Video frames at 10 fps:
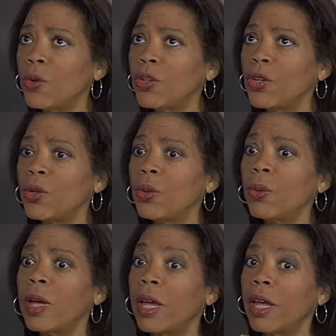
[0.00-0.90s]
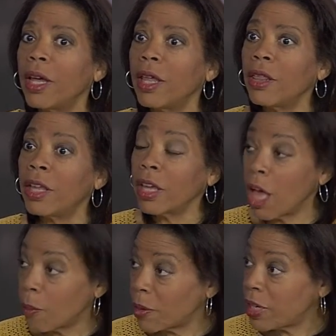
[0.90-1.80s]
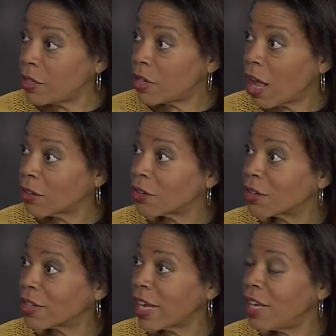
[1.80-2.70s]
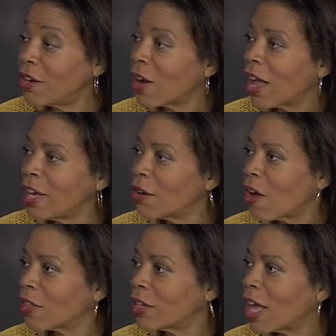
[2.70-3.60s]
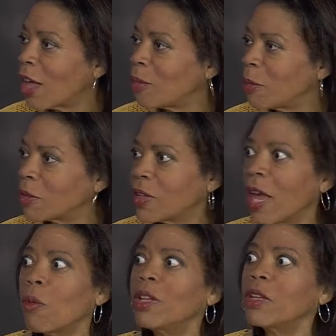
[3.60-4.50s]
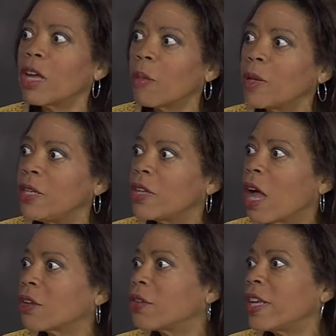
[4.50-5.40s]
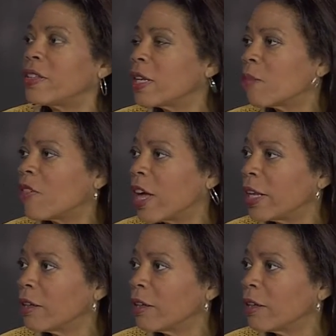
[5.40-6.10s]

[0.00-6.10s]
to the company's doctor because i hear i hear all the time people say i went to the company's doctor they said i'm fine